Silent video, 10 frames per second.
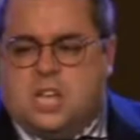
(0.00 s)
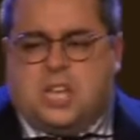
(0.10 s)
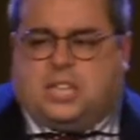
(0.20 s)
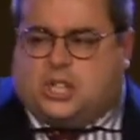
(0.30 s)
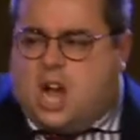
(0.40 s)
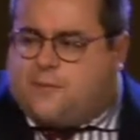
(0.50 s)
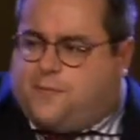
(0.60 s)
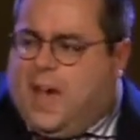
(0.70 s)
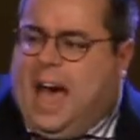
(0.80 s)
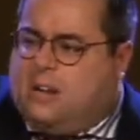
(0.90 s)
is not
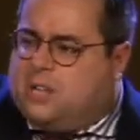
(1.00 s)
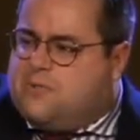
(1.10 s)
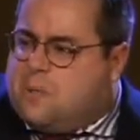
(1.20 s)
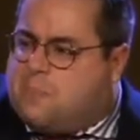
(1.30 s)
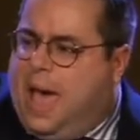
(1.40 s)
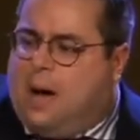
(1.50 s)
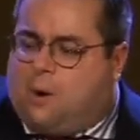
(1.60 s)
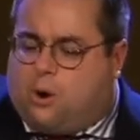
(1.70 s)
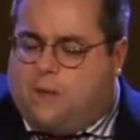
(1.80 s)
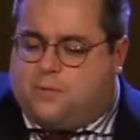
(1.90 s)
found in the
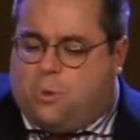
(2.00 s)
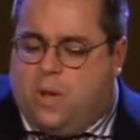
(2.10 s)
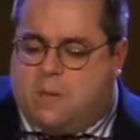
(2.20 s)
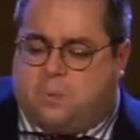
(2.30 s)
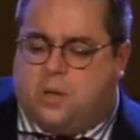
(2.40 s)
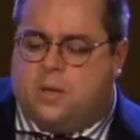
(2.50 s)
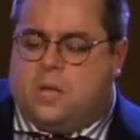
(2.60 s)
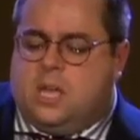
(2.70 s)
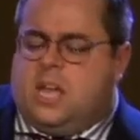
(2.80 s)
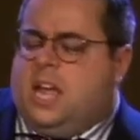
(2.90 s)
power of the whip,
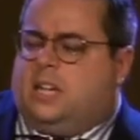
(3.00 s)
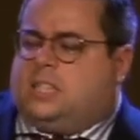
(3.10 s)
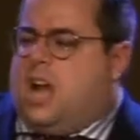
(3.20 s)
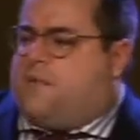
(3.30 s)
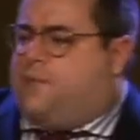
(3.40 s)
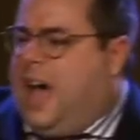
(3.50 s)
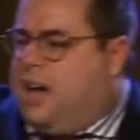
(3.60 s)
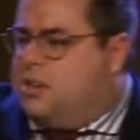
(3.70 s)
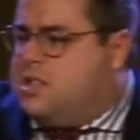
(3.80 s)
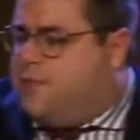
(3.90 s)
it's not
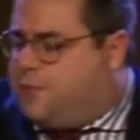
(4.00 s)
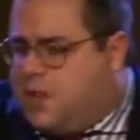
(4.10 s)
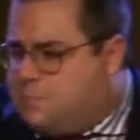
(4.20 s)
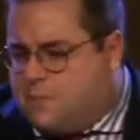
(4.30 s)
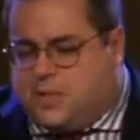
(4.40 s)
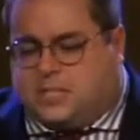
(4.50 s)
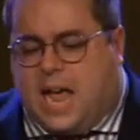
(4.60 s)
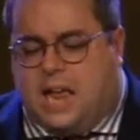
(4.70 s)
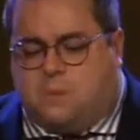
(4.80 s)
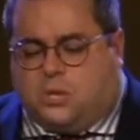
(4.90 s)
found in the flip of the
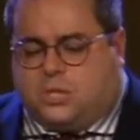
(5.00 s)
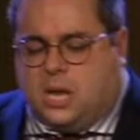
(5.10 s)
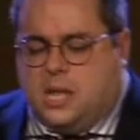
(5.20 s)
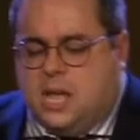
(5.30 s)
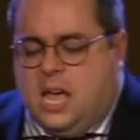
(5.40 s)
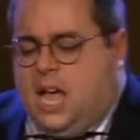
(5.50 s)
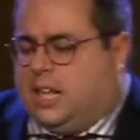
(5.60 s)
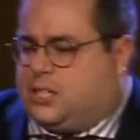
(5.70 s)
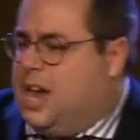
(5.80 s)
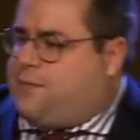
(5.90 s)
tables,
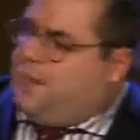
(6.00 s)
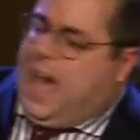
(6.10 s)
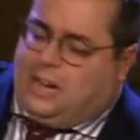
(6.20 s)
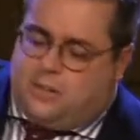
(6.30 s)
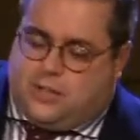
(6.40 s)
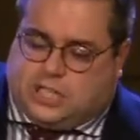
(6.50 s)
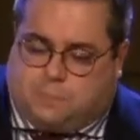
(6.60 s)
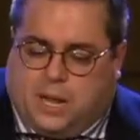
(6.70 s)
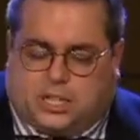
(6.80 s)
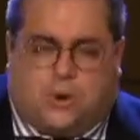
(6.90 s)
it's not found in the
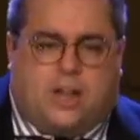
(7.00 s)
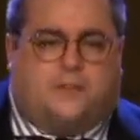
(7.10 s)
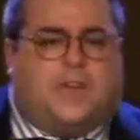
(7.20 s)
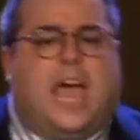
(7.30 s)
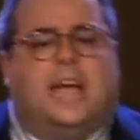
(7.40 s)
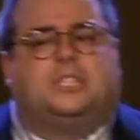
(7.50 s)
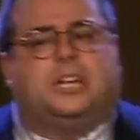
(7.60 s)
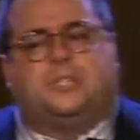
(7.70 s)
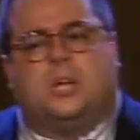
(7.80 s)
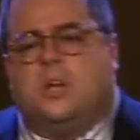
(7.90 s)
splintering of
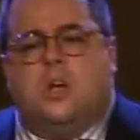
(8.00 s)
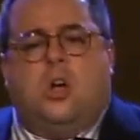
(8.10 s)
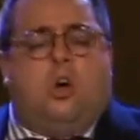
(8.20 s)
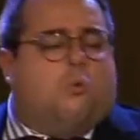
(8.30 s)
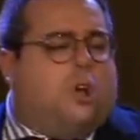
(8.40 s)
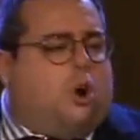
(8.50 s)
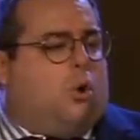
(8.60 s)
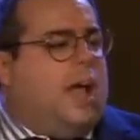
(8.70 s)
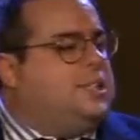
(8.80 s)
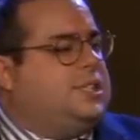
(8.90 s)
cages. What
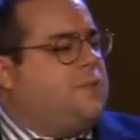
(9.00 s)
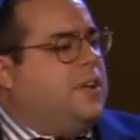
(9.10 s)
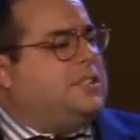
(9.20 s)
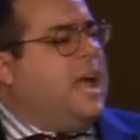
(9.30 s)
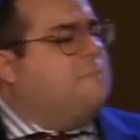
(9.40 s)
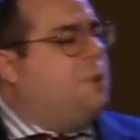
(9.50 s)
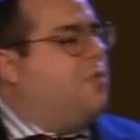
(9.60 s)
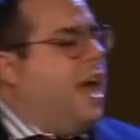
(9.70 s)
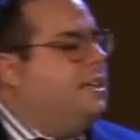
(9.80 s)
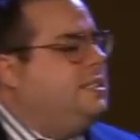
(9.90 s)
arrested the temple
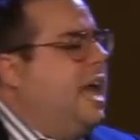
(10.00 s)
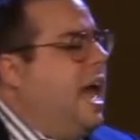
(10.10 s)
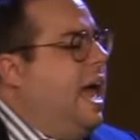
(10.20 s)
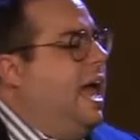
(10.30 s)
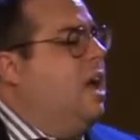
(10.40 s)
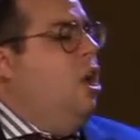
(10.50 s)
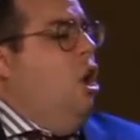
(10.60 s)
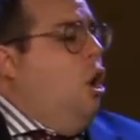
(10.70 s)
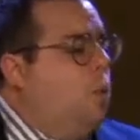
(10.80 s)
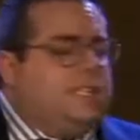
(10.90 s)
that day
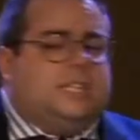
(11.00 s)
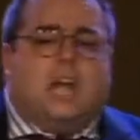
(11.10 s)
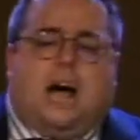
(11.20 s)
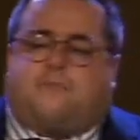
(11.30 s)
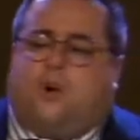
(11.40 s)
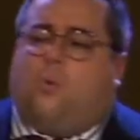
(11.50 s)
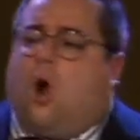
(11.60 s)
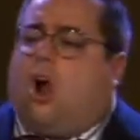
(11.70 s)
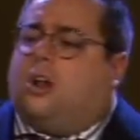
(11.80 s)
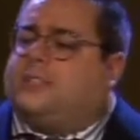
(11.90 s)
was not the
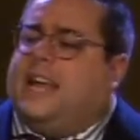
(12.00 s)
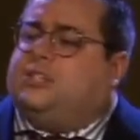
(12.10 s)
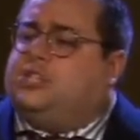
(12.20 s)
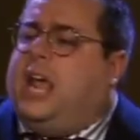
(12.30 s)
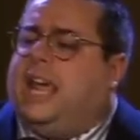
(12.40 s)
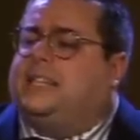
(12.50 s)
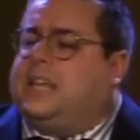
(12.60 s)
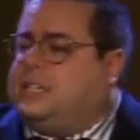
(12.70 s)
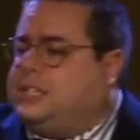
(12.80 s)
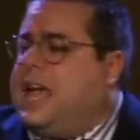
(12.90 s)
words that
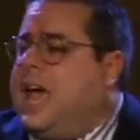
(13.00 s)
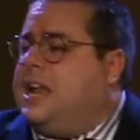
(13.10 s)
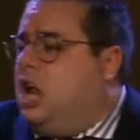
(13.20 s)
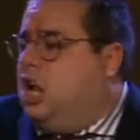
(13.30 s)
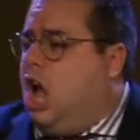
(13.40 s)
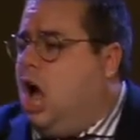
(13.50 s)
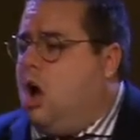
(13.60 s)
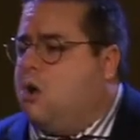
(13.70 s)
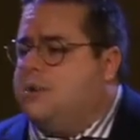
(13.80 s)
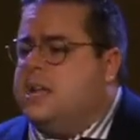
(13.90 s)
Jesus said
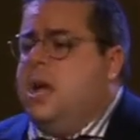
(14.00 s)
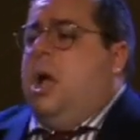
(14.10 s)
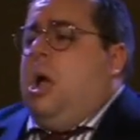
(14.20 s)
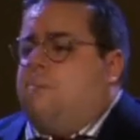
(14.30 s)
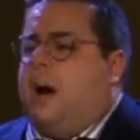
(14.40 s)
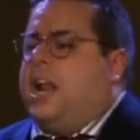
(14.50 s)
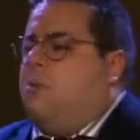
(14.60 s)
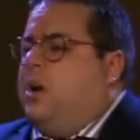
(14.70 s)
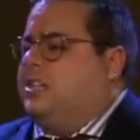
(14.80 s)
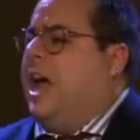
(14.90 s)
alone, but it
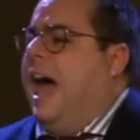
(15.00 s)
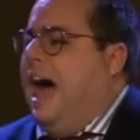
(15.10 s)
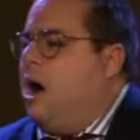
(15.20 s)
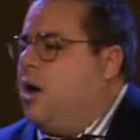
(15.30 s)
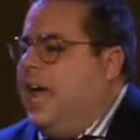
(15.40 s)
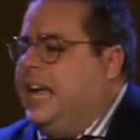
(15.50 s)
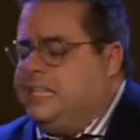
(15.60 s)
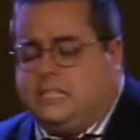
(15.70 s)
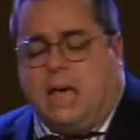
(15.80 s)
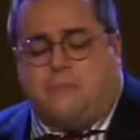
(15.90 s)
was how he
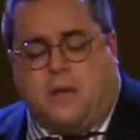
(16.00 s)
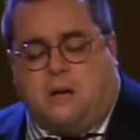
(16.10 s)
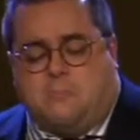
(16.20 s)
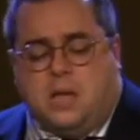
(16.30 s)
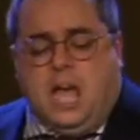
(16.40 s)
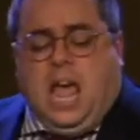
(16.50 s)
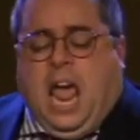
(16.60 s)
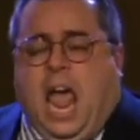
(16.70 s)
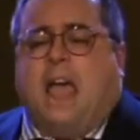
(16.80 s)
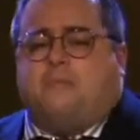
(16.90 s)
said them
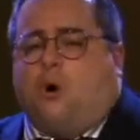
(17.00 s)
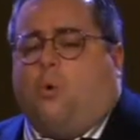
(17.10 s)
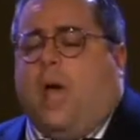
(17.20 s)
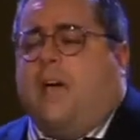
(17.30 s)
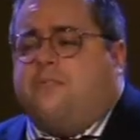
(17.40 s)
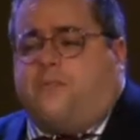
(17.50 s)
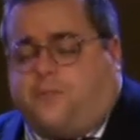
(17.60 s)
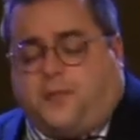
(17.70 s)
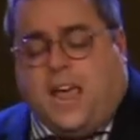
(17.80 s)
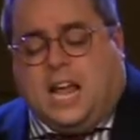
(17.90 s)
and the, and the
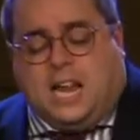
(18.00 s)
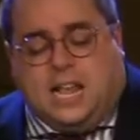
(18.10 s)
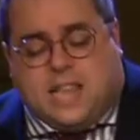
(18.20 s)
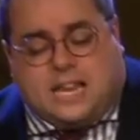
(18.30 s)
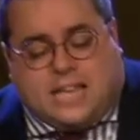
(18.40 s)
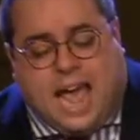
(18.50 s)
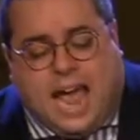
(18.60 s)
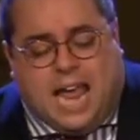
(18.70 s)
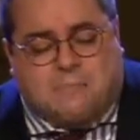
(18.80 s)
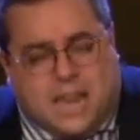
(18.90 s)
feeling that
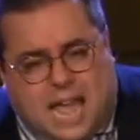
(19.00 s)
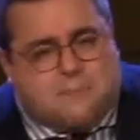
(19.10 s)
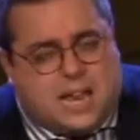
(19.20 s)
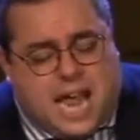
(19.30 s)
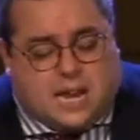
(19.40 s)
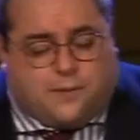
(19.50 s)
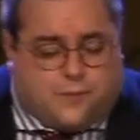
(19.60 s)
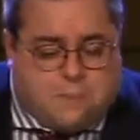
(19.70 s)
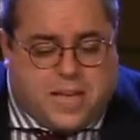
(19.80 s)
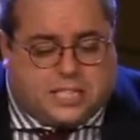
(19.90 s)
came and emanated
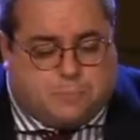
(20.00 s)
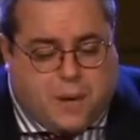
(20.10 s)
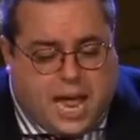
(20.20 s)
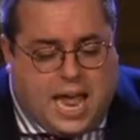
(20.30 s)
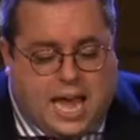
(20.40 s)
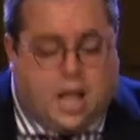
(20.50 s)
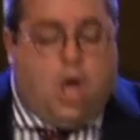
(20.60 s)
from his being